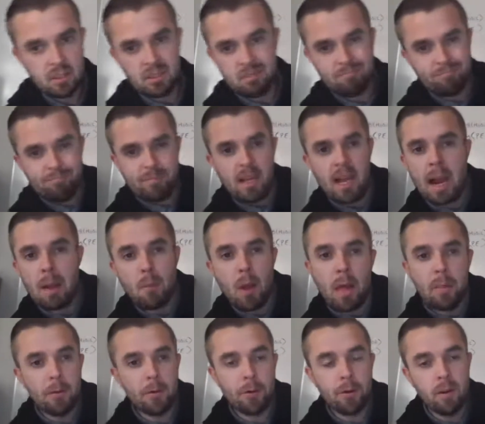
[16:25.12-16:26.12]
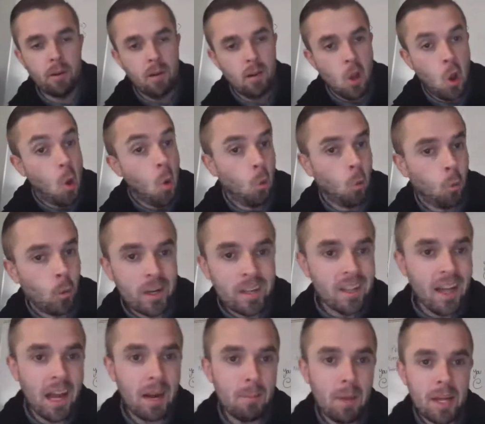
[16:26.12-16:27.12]
Just I'd rather win
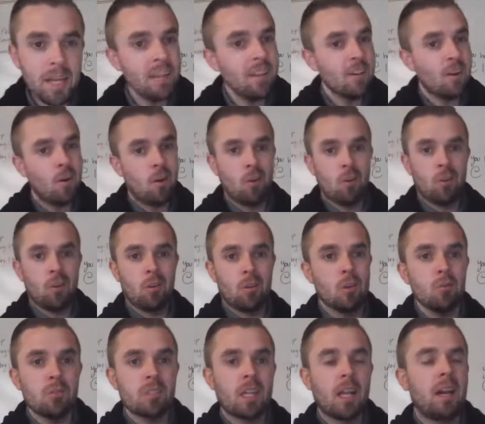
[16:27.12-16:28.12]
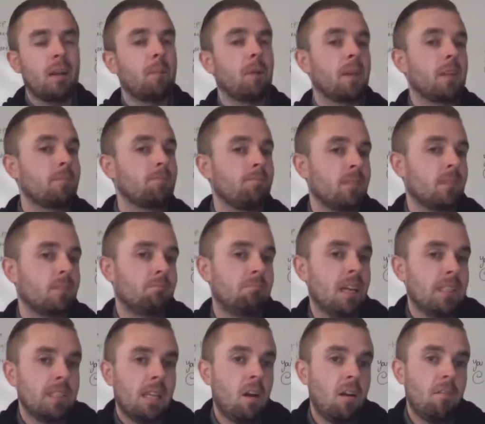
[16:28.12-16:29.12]
a lot of money or lose a lot of money. And
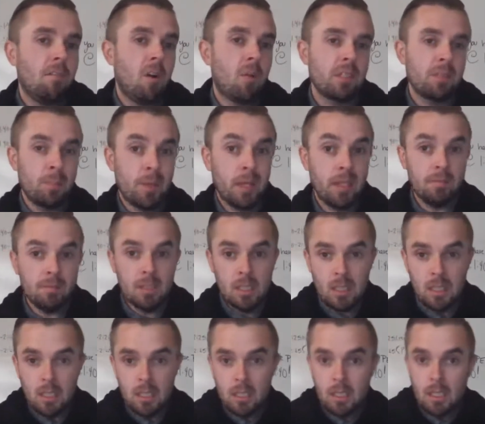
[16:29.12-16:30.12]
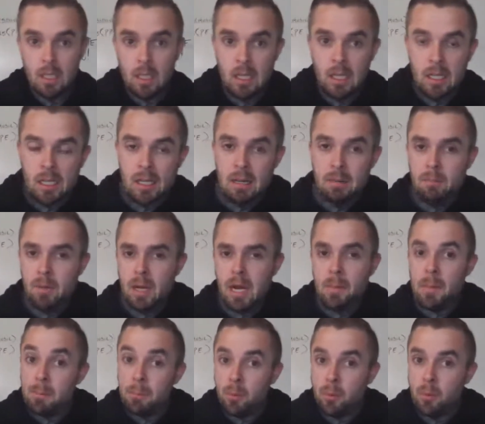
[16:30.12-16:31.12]
that's how I've always been. But
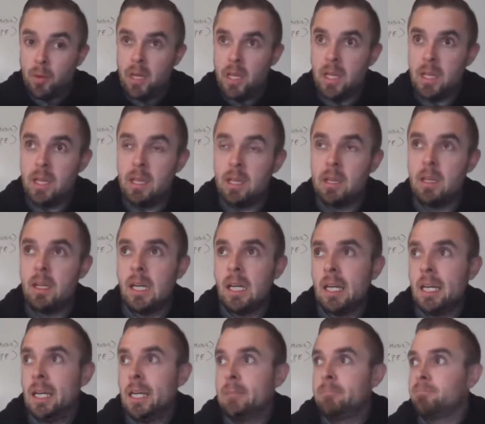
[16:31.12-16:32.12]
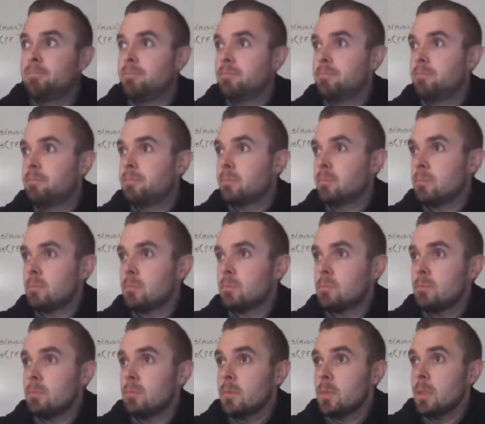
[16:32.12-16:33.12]
I've been pretty
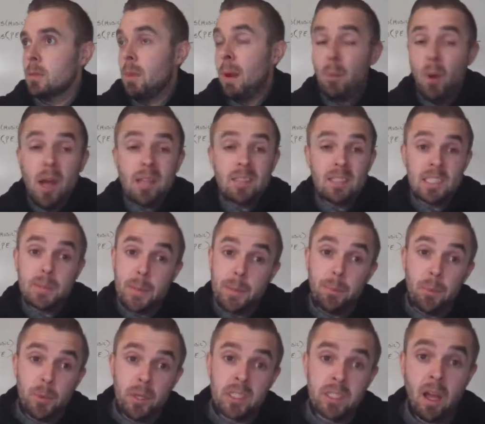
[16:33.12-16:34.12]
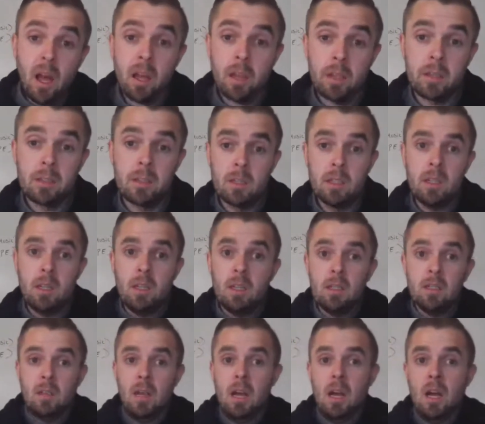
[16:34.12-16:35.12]
my process has been pretty solid.
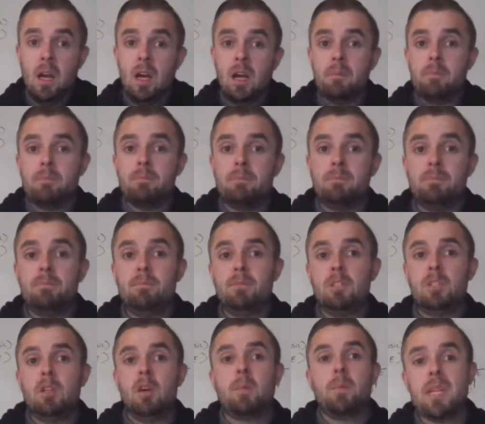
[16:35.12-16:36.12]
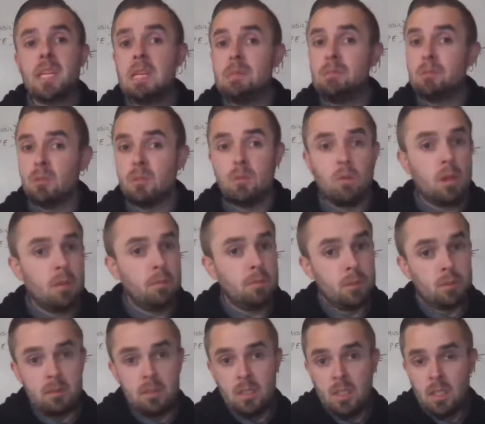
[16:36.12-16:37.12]
So I'm going to keep doing what I'm
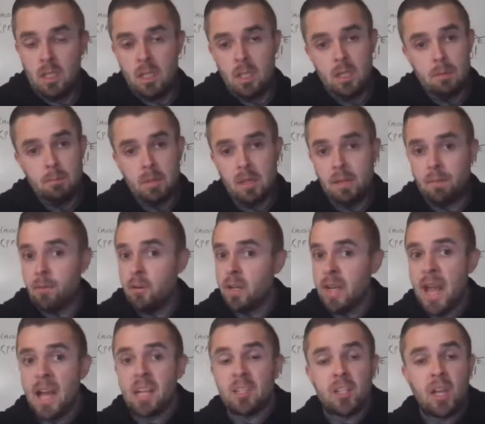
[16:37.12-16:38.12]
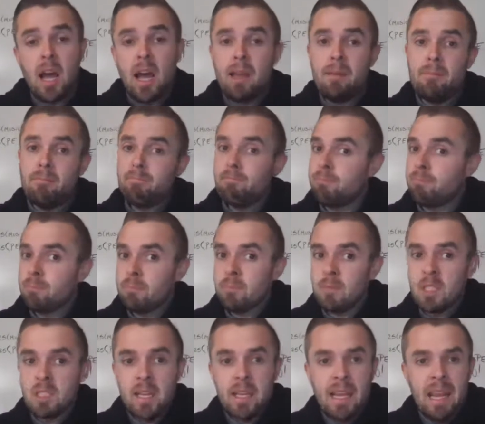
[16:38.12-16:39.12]
doing. But if you're a cash guy,
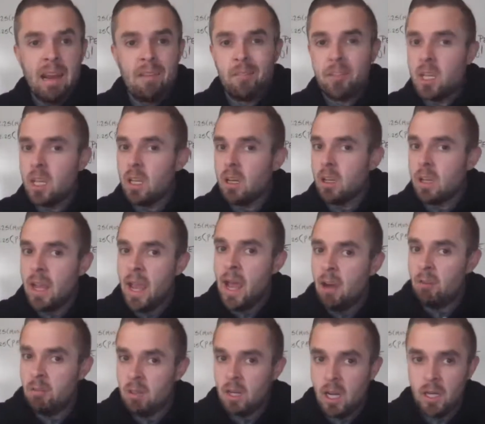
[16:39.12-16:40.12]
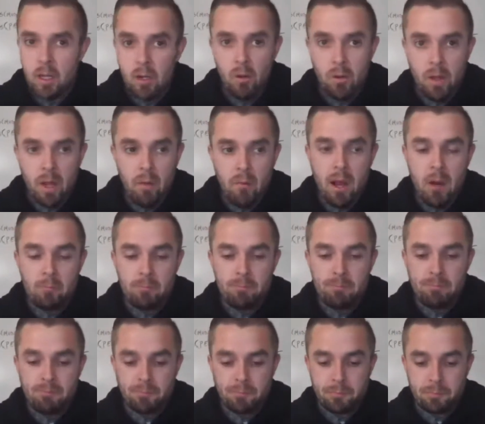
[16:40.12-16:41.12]
just take everything in account and kind of go that route.